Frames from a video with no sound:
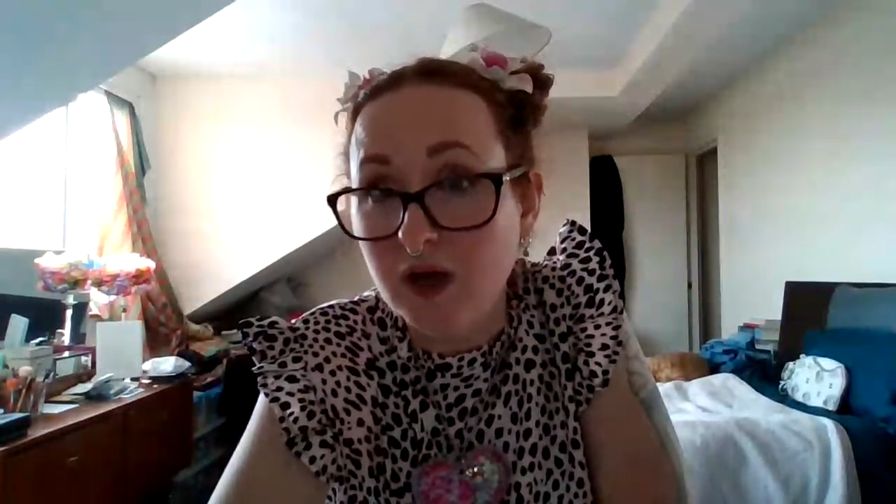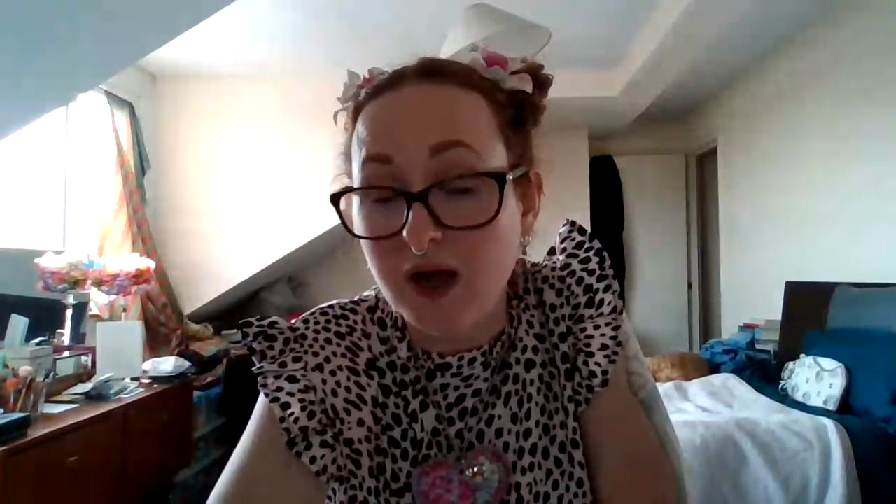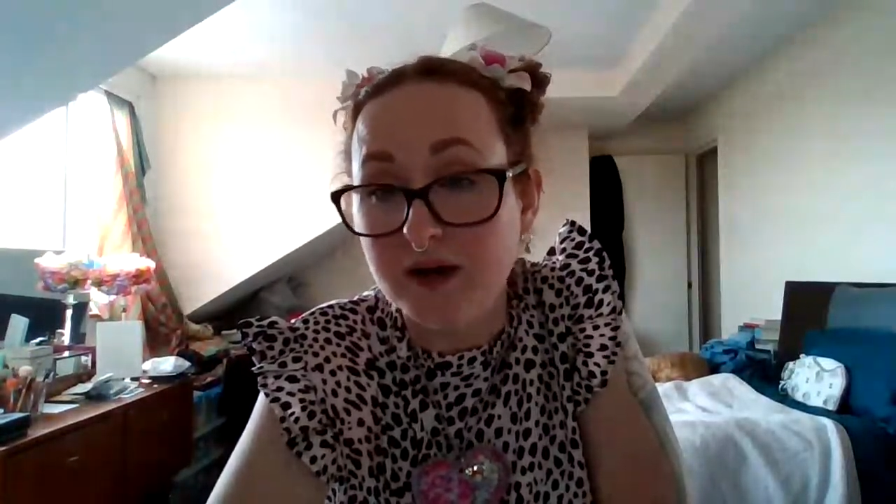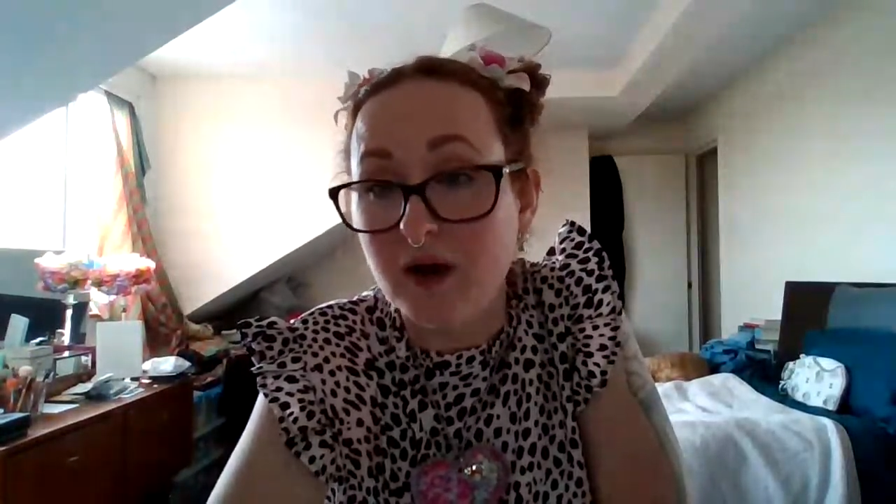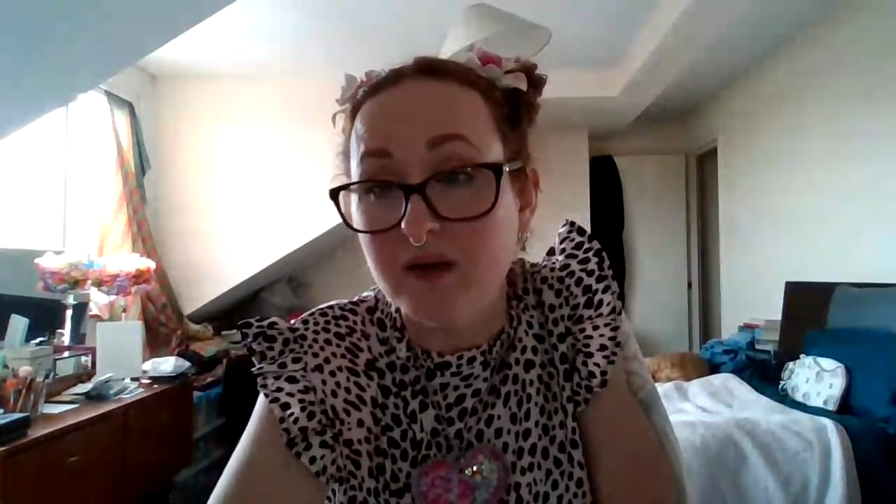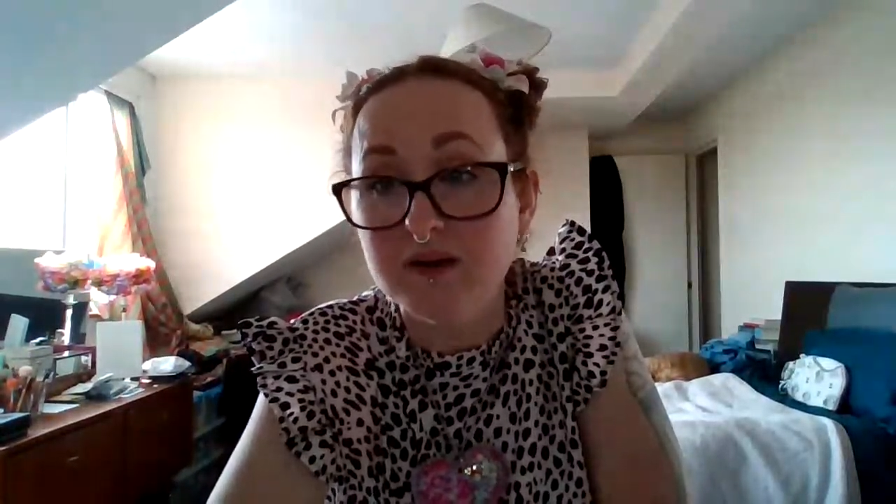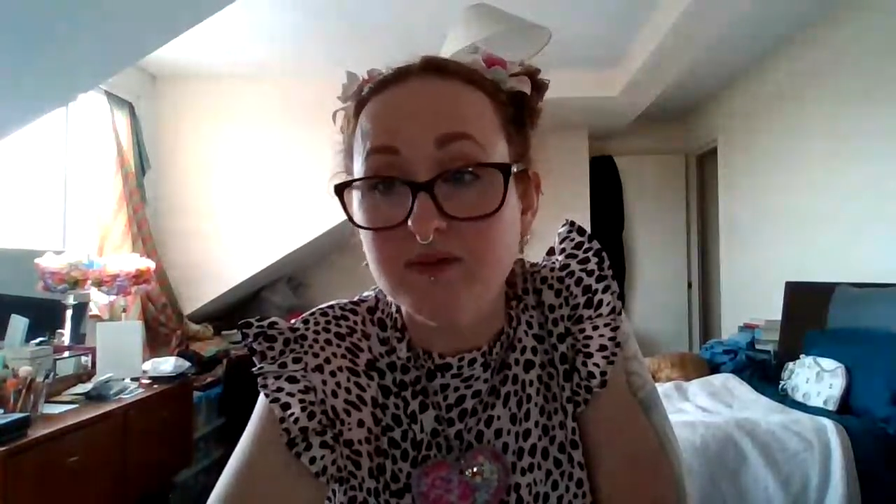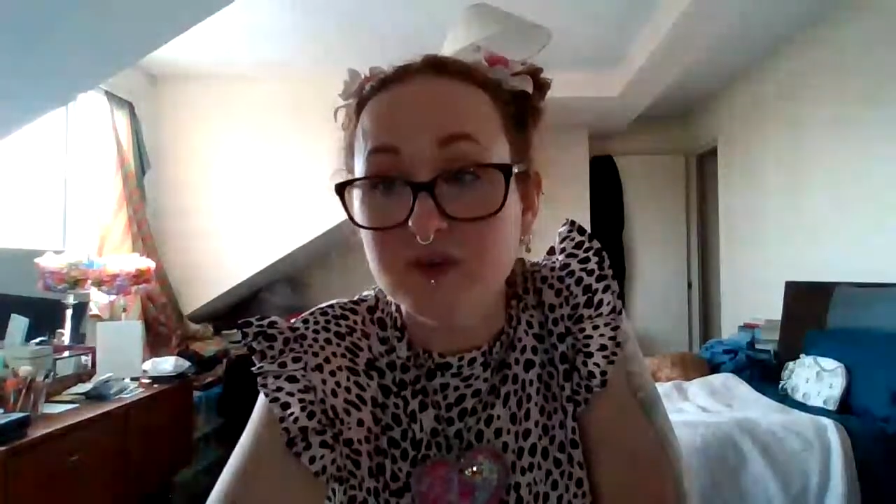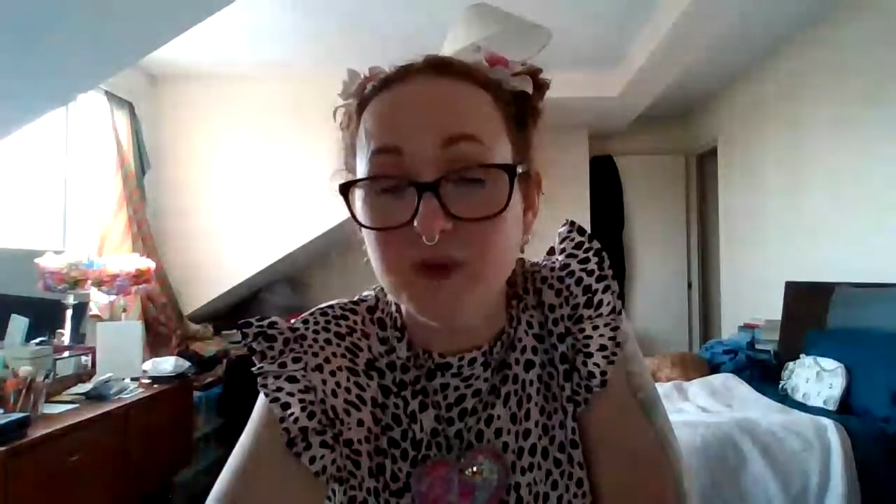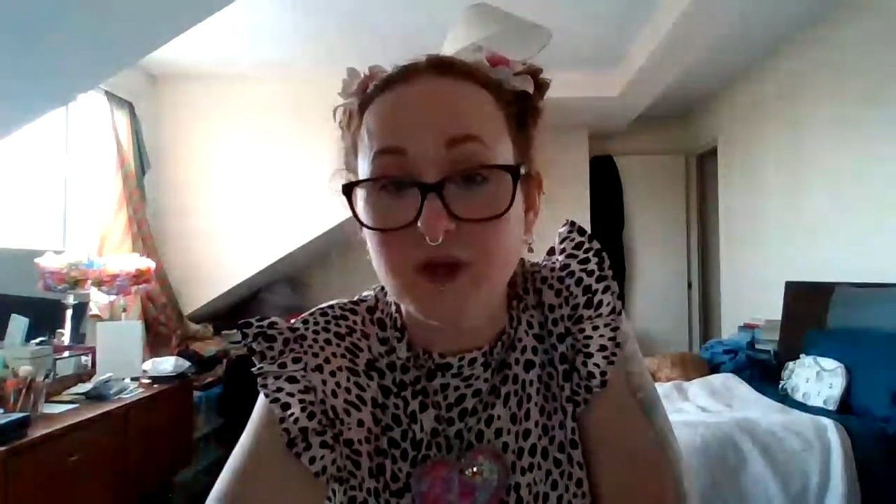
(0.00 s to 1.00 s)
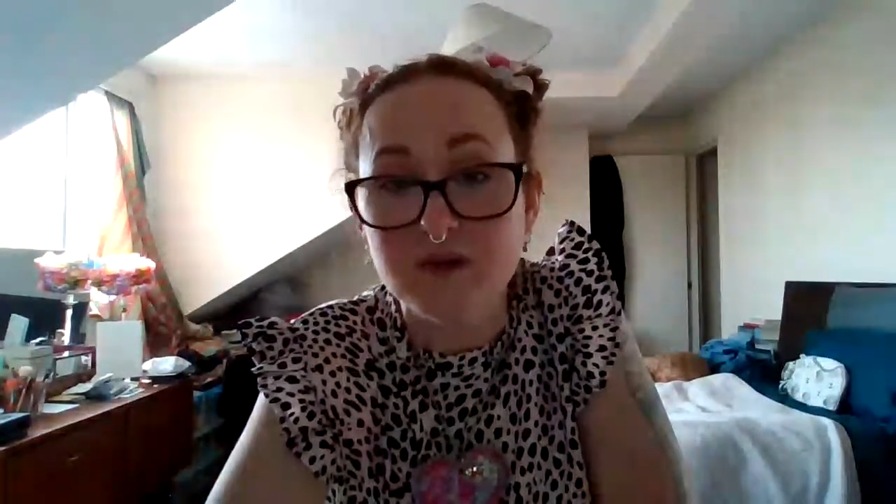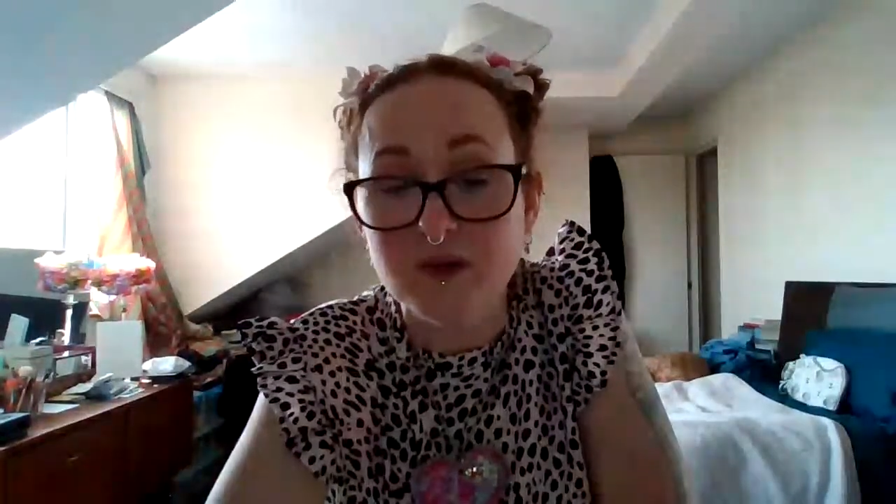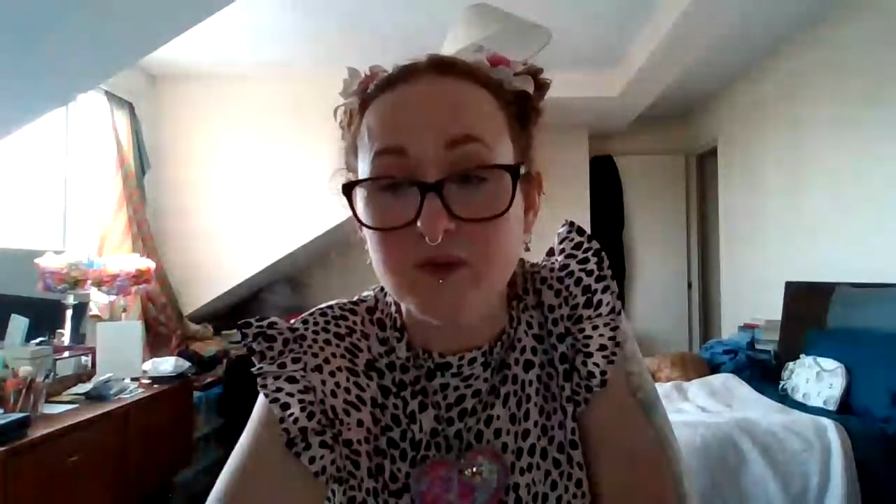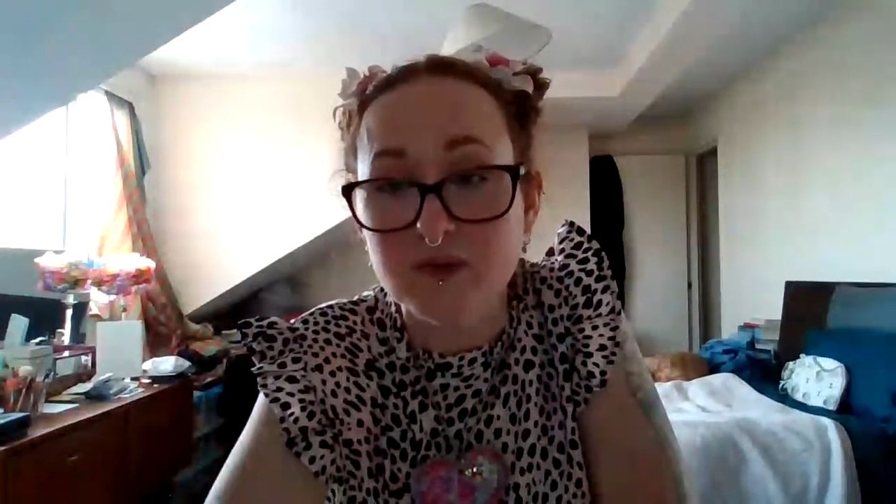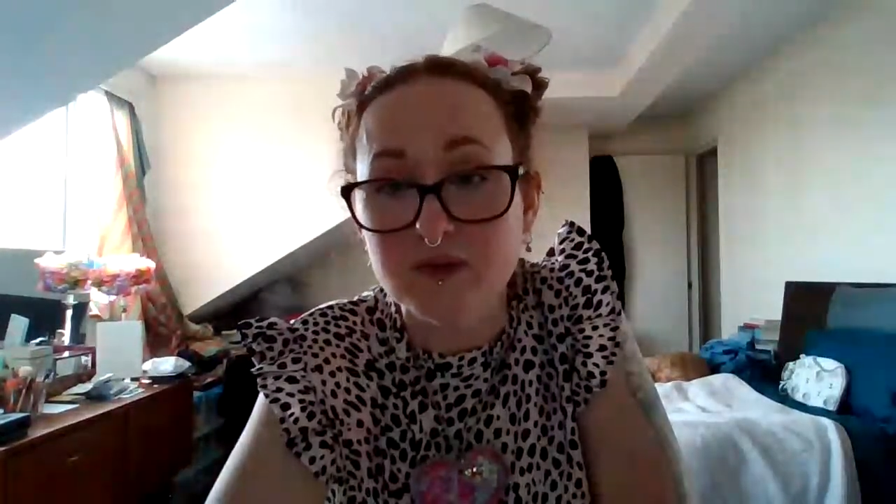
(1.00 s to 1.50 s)
I don't know if it's because
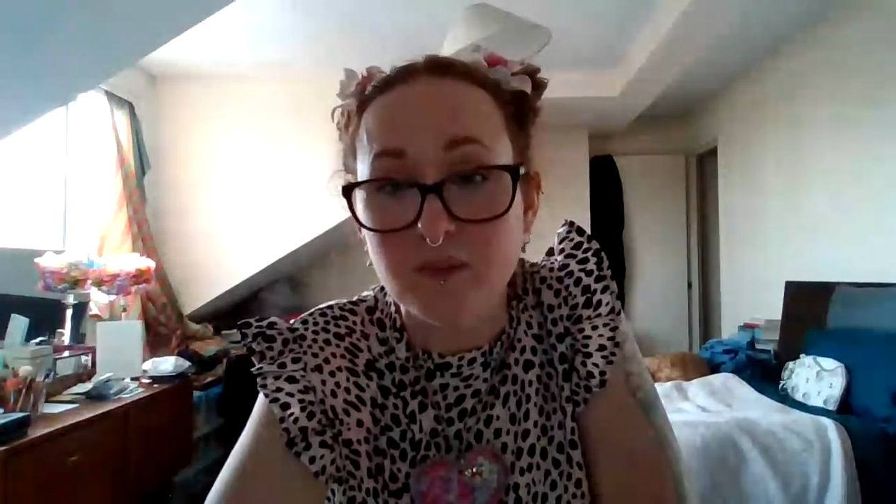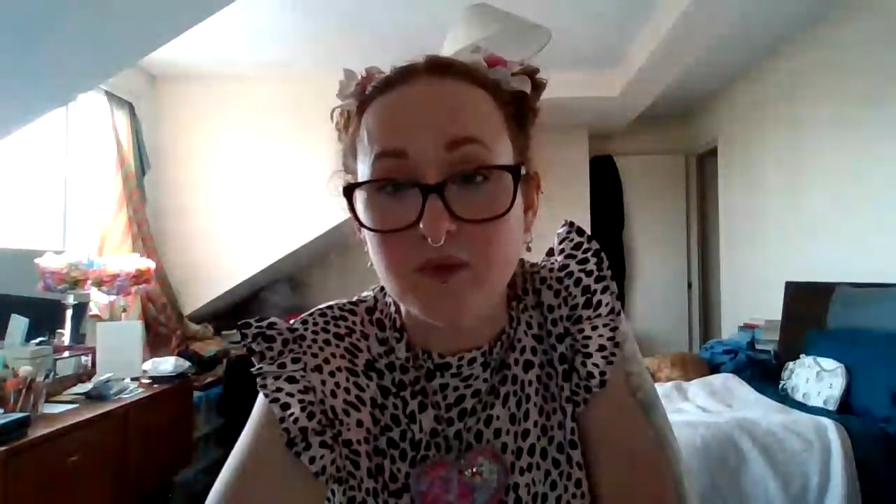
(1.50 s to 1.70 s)
it was